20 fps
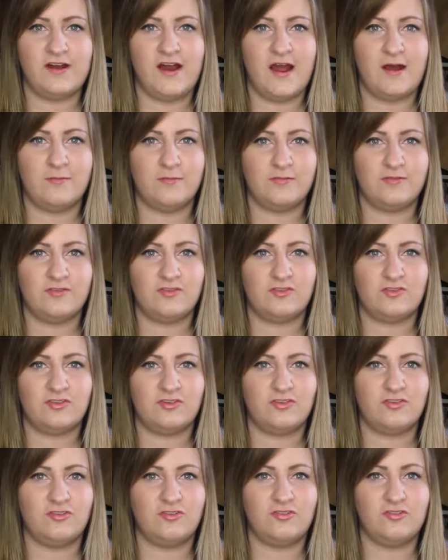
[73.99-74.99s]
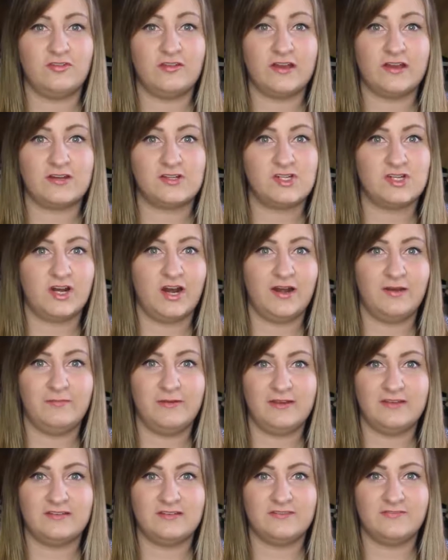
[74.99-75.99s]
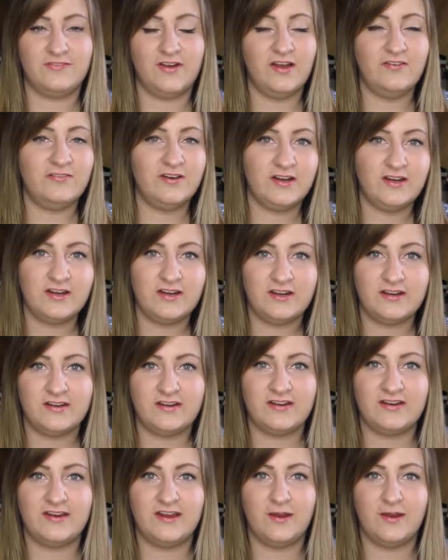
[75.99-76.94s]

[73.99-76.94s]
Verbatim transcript: I was just like trying to make it to 500 and